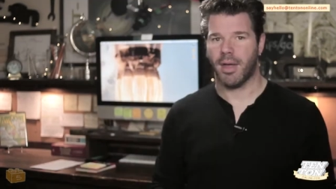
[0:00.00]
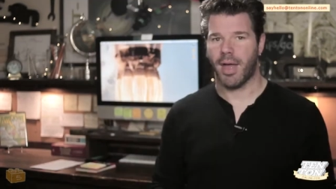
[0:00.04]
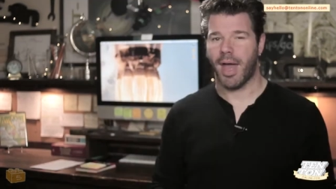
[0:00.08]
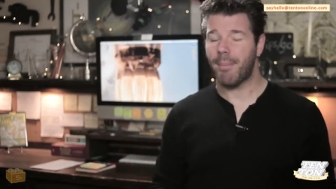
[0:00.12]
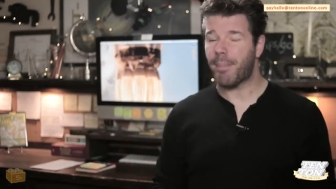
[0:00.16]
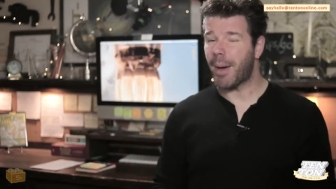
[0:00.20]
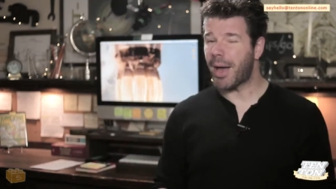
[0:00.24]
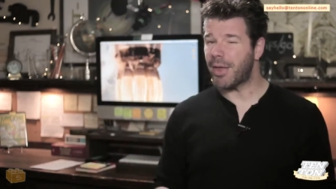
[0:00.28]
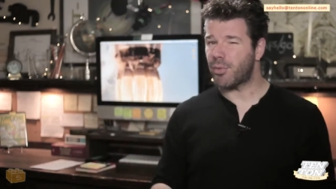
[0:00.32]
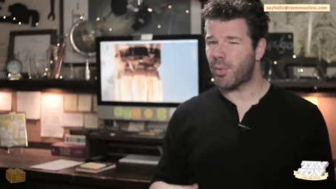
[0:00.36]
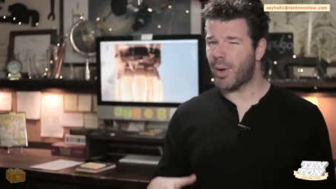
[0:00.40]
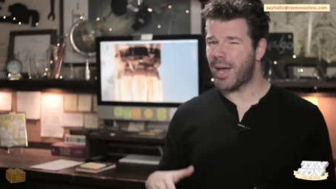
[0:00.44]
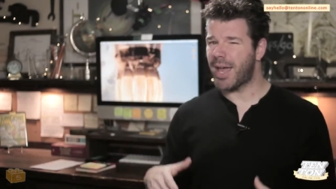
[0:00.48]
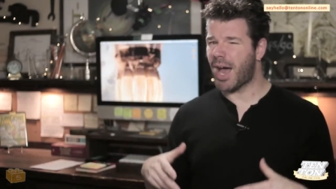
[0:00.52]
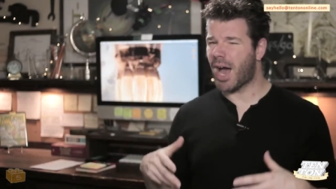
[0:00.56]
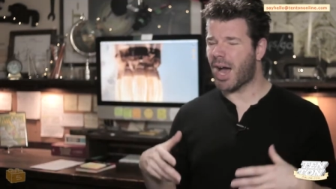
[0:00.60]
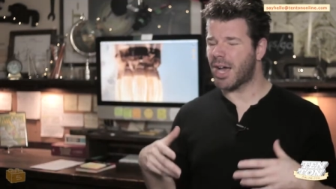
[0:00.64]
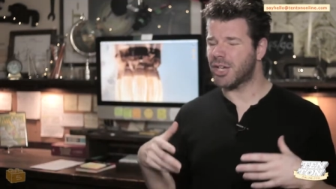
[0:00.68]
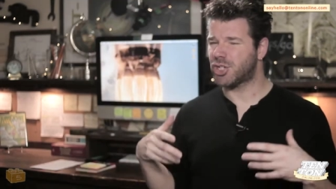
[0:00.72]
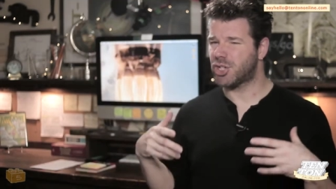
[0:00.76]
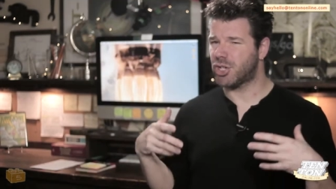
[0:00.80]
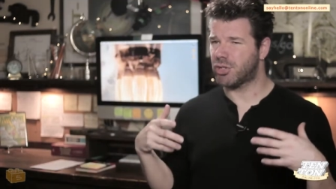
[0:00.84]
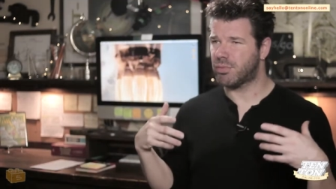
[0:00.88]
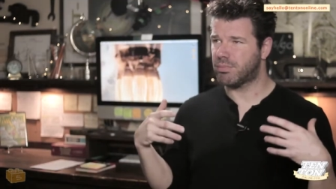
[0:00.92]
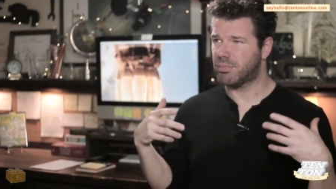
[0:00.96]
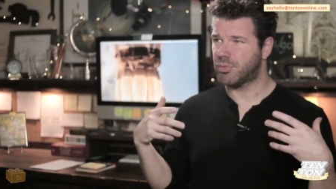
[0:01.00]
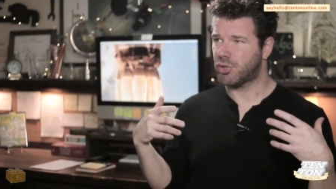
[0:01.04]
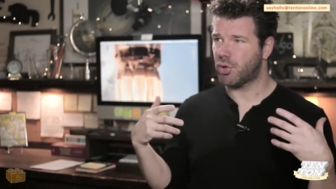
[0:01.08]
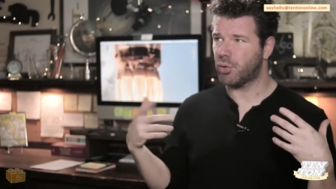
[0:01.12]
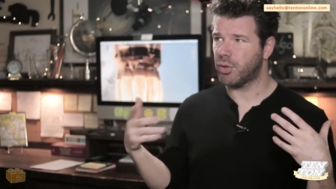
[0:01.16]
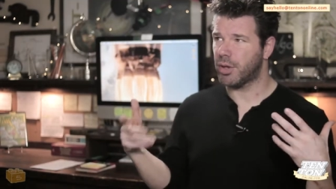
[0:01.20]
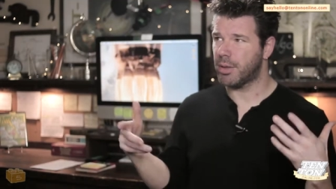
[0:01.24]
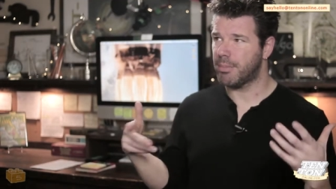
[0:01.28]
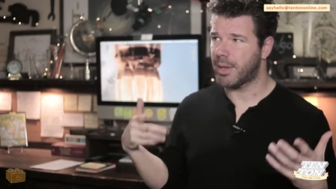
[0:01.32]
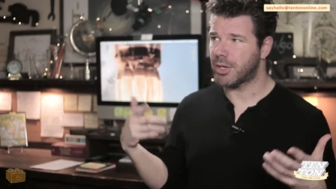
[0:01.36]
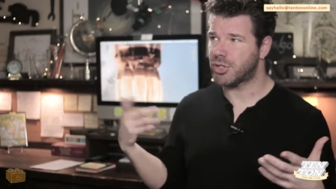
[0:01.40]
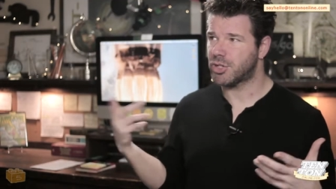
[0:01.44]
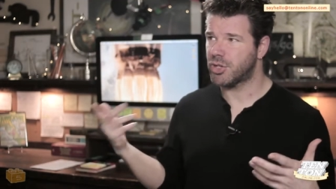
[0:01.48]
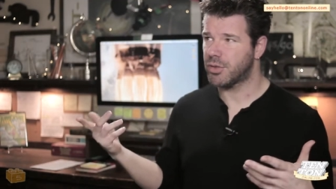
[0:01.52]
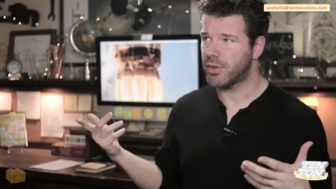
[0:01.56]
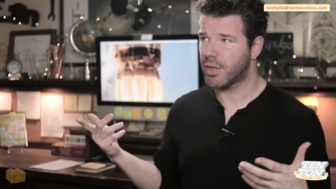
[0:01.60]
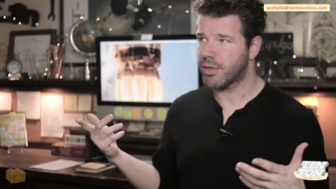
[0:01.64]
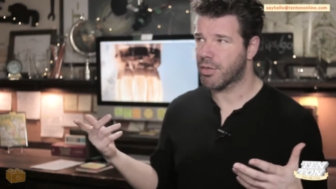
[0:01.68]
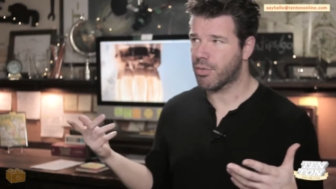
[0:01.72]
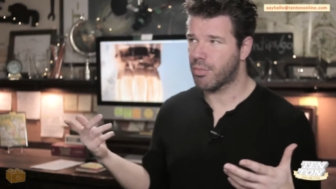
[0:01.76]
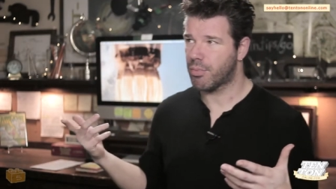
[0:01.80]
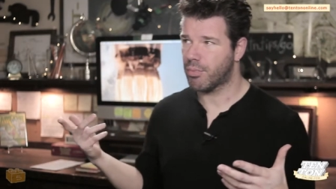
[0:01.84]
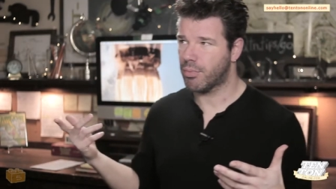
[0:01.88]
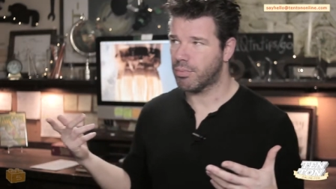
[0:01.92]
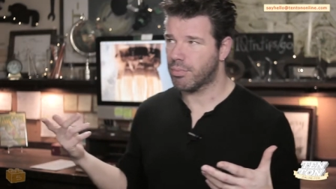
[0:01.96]
And by the way, I should totally mention
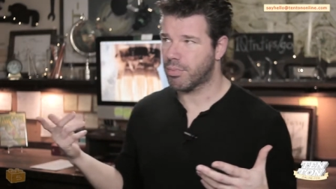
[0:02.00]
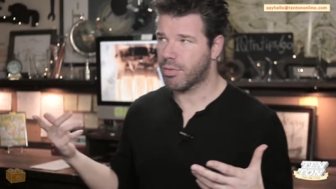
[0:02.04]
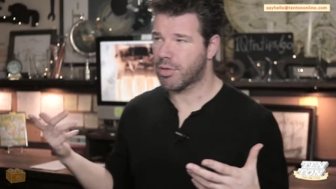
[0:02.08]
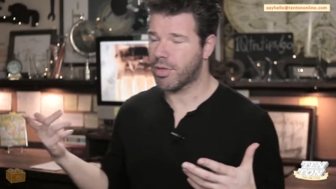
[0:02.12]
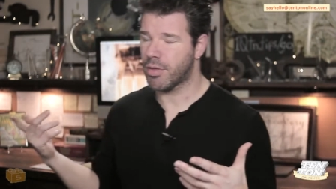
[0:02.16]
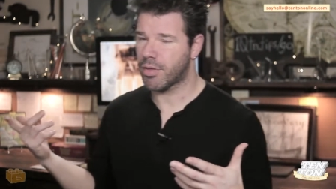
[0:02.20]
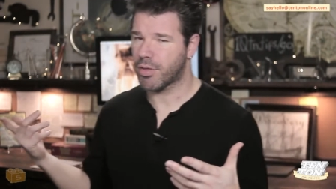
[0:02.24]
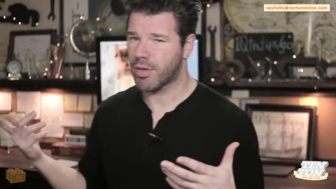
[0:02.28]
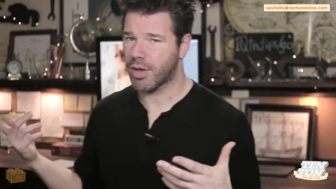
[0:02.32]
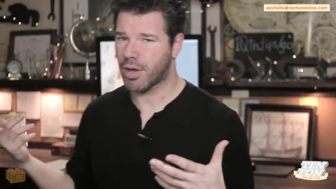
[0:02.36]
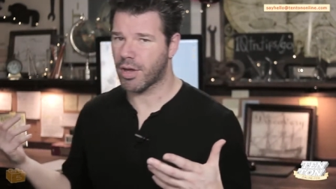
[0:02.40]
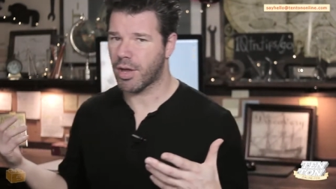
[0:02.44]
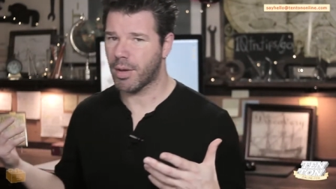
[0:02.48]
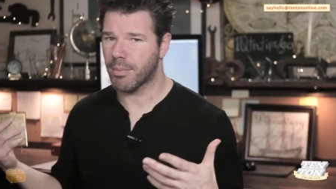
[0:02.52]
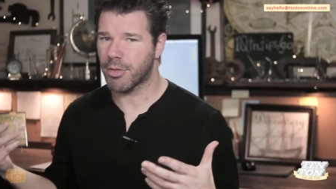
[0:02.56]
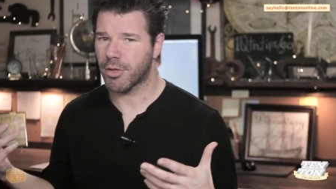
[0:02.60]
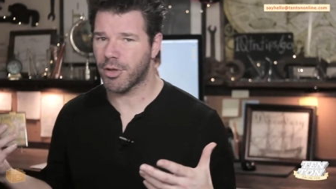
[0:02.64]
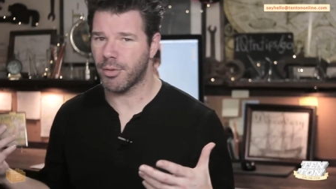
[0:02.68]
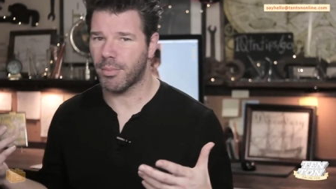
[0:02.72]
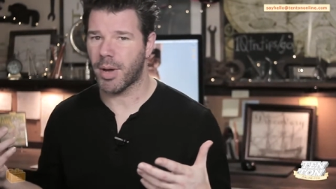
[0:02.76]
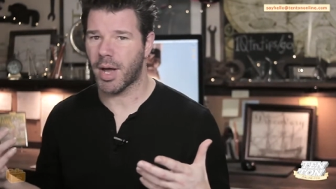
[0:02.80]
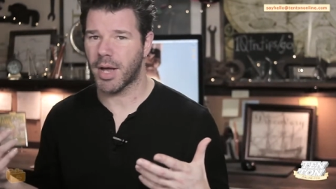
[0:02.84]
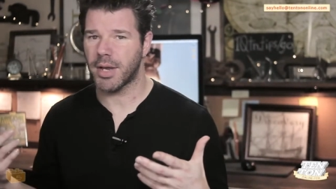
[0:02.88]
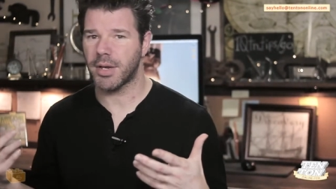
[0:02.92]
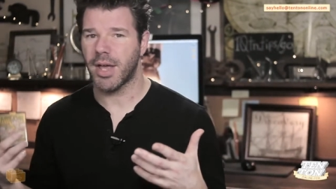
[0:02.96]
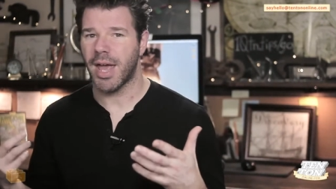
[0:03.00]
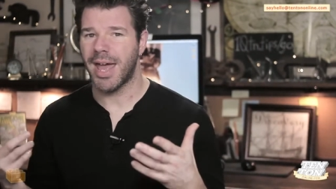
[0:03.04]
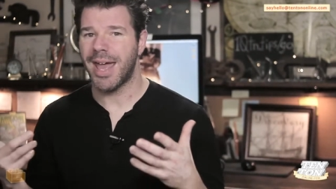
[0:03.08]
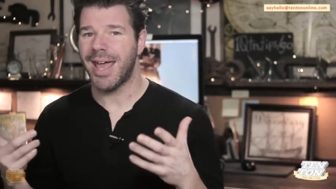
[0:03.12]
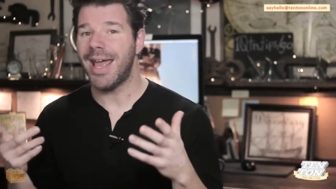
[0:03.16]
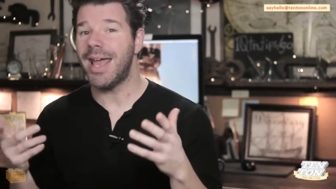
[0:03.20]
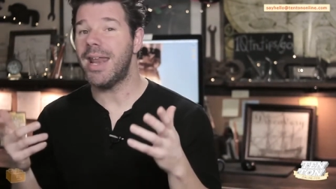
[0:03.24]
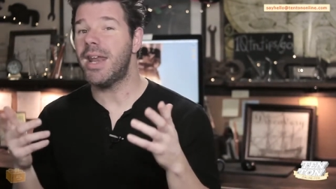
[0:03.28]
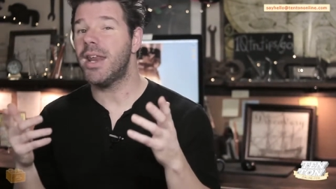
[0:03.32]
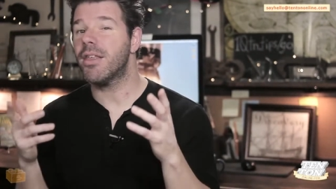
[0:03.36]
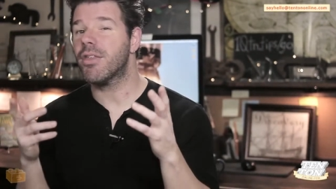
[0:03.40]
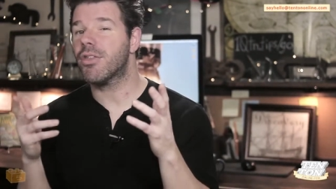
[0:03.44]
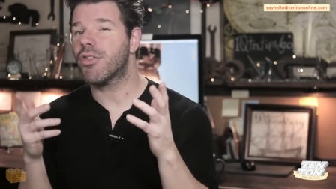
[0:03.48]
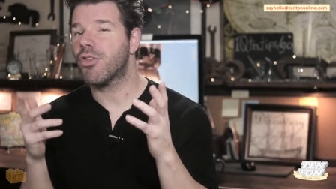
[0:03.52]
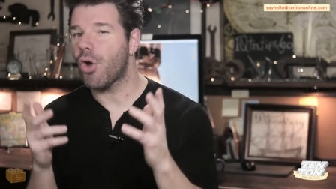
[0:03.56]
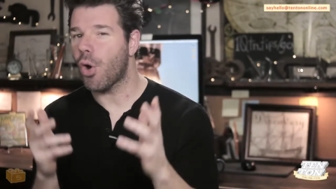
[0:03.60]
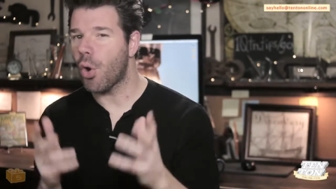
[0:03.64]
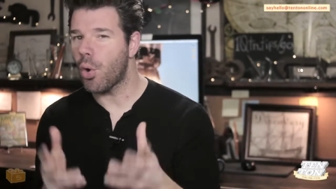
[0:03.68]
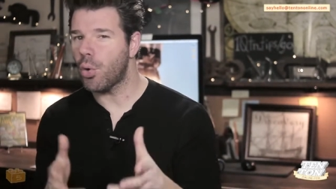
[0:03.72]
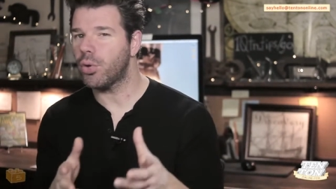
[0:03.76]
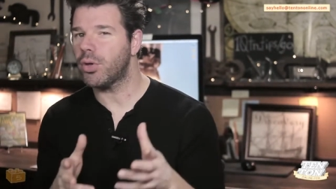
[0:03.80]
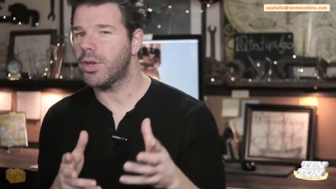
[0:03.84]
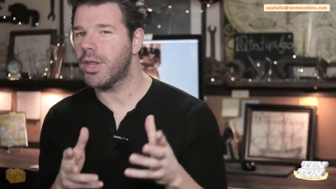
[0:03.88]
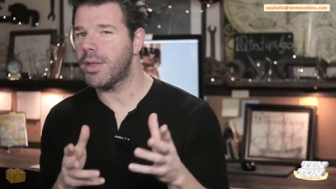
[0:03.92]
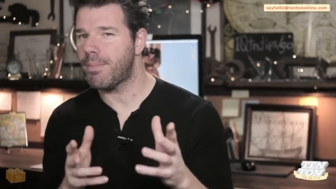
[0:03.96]
this since it comes to mind. It is
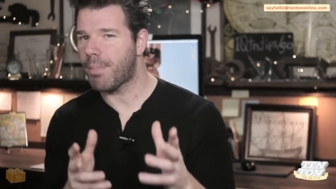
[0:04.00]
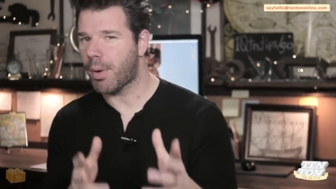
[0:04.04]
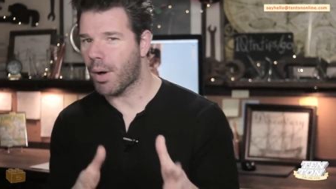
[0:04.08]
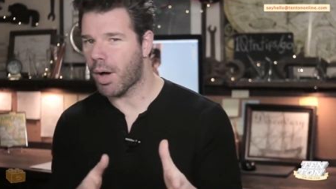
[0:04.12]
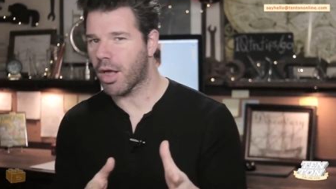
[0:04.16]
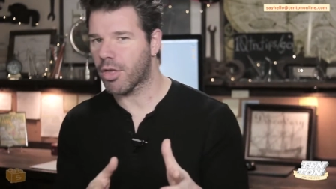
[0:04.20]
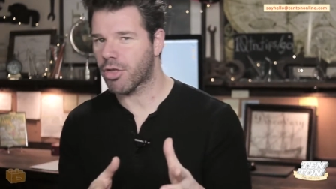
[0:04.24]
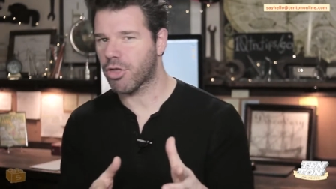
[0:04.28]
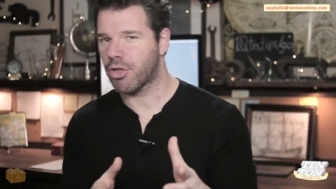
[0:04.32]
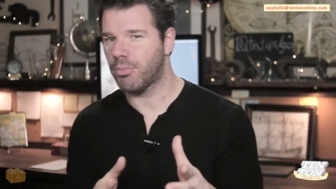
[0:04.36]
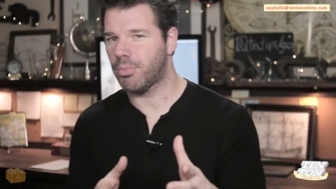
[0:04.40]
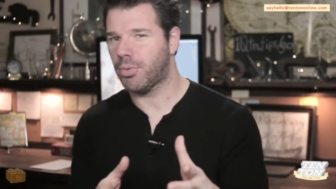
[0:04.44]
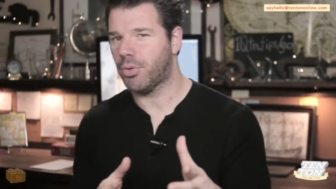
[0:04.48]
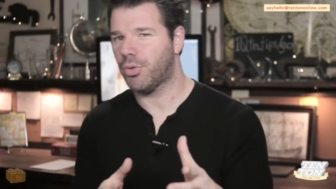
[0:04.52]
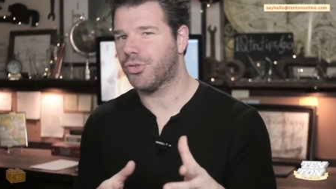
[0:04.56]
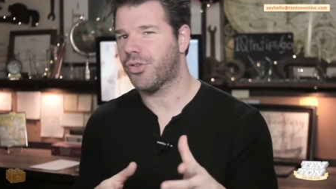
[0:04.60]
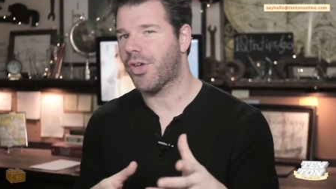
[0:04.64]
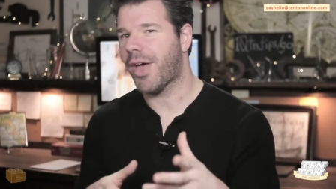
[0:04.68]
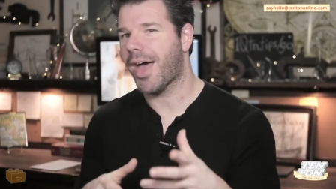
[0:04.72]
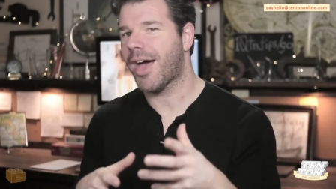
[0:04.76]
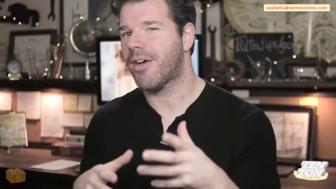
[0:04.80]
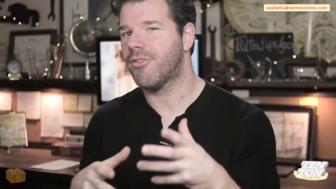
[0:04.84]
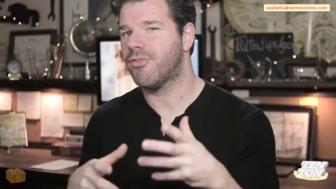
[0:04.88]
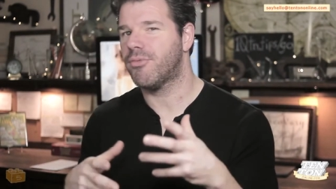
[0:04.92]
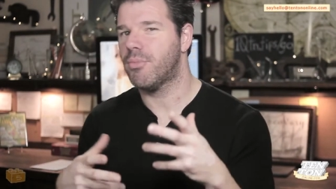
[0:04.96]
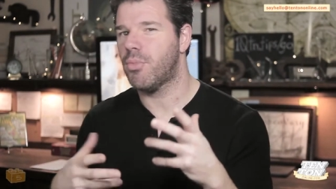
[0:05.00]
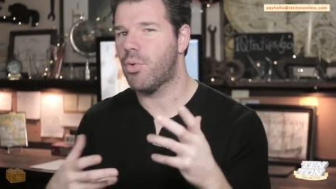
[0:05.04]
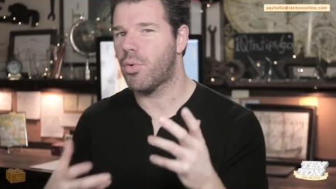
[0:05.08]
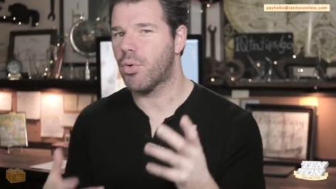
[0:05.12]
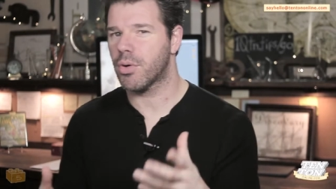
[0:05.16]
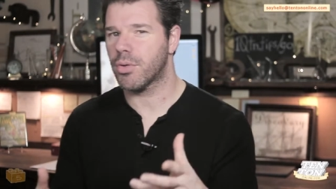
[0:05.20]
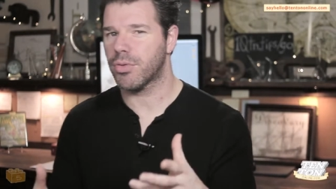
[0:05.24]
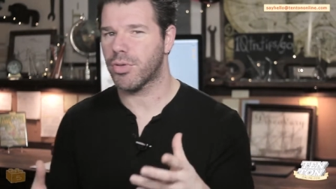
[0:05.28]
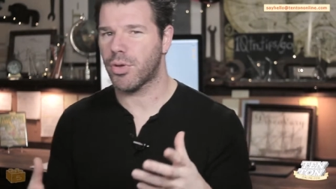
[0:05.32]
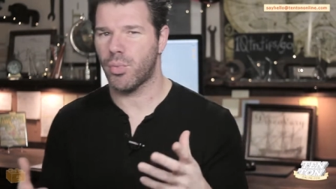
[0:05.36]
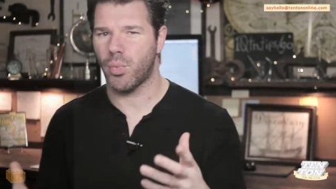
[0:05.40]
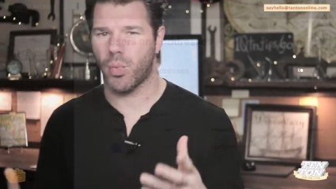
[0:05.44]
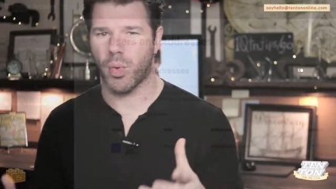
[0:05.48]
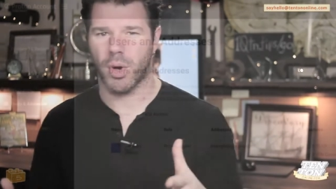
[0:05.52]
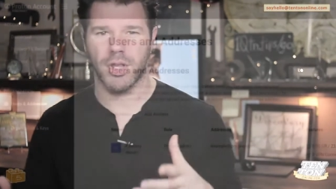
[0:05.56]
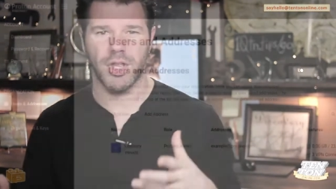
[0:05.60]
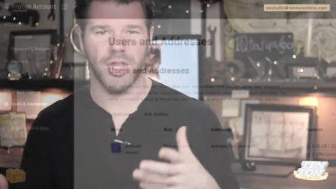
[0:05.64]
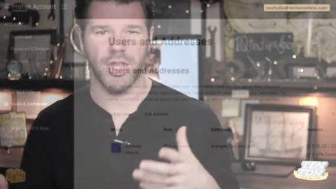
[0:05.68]
totally possible to have more than one